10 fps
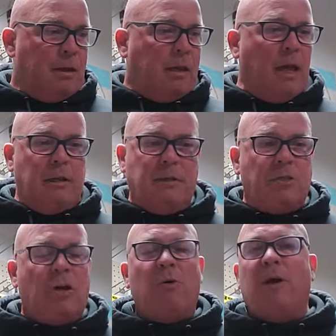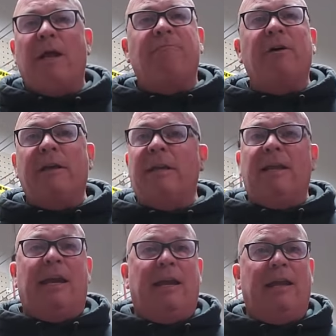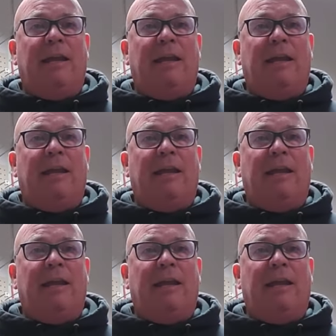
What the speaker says: Getting to saltwater, I really didn't